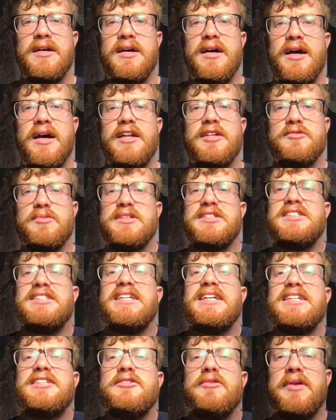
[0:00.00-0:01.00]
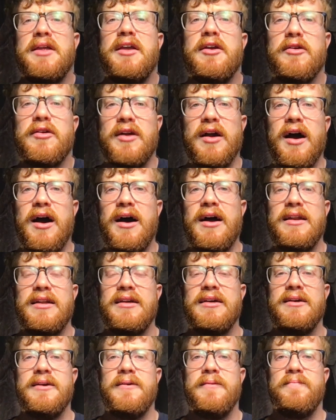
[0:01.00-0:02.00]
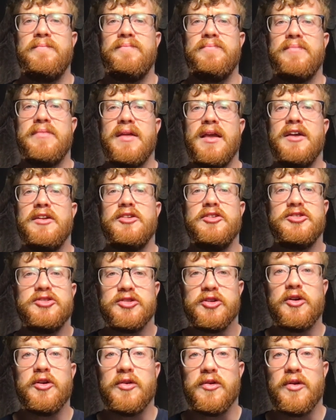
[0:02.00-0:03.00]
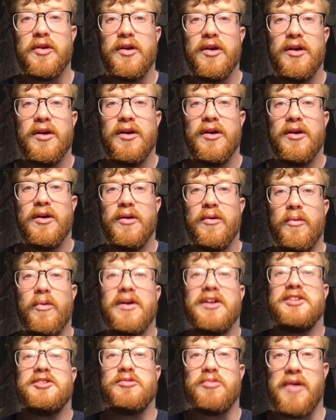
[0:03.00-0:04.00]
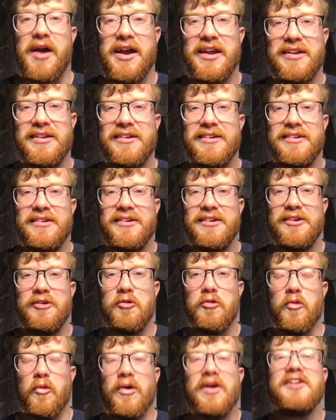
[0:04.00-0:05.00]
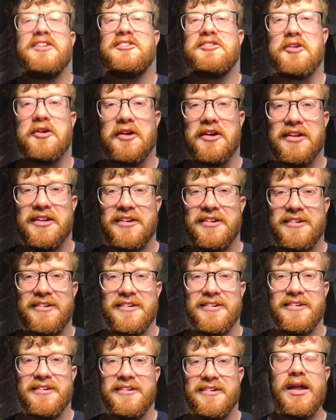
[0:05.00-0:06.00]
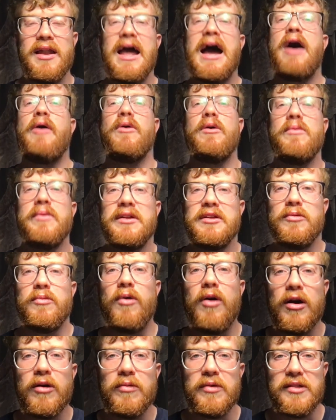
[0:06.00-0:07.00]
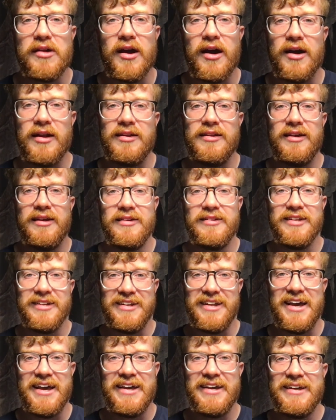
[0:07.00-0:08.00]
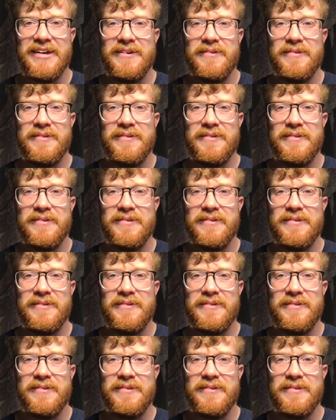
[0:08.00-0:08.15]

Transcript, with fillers: and as we seek to hear God and discern what is right, what is good, and how are we to walk with God today.